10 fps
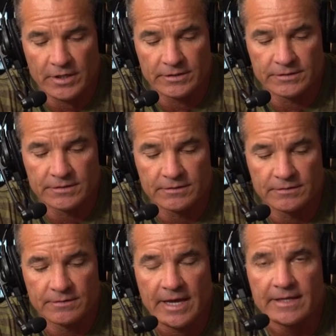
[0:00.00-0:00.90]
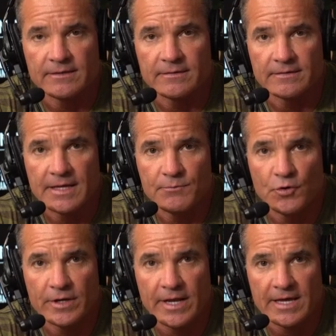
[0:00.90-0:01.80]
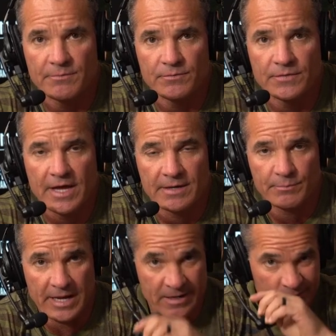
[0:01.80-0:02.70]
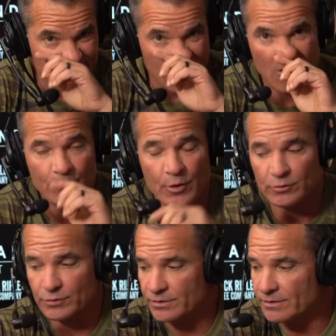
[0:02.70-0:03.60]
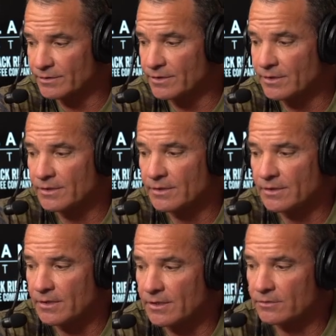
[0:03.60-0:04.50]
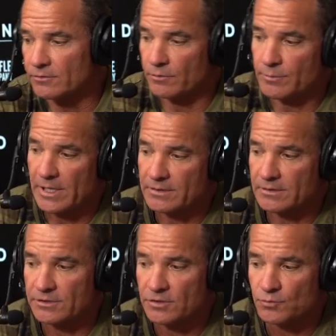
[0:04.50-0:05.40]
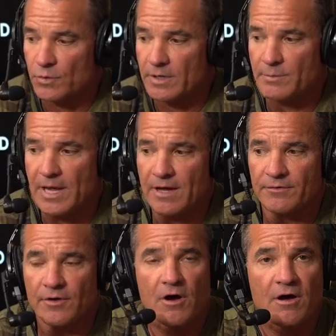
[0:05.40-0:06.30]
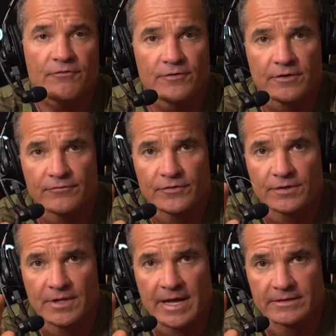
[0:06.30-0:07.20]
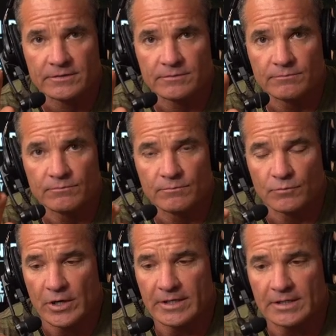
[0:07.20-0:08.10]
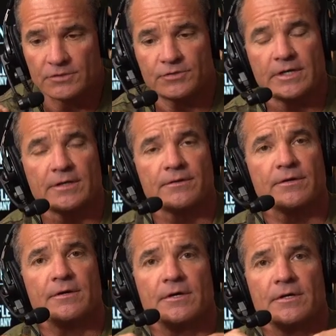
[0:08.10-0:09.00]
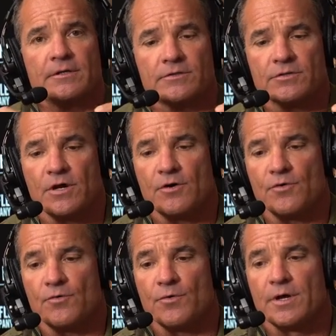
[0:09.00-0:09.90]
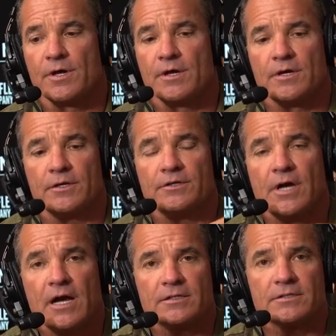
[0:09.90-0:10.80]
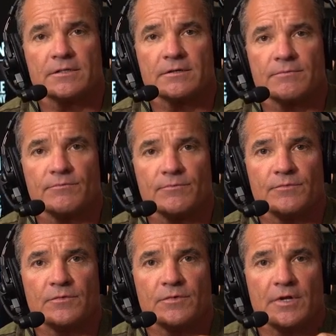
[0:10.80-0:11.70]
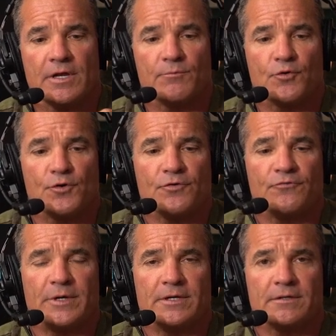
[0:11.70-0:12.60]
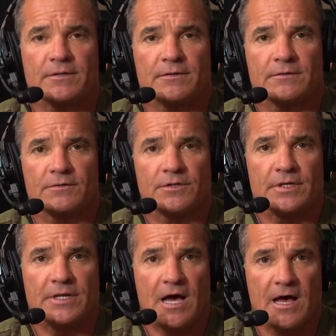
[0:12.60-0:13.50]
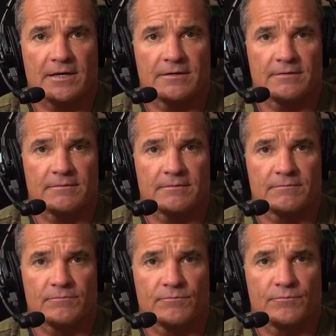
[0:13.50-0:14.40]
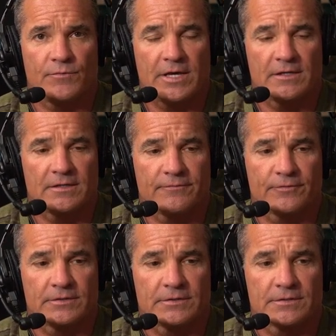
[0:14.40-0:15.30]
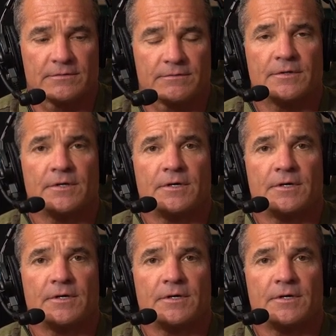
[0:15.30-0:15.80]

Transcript: was at 10.89 pounds, almost are, are basically just one pound off of the line breaking strength. So, does an improvement to the knot make a difference?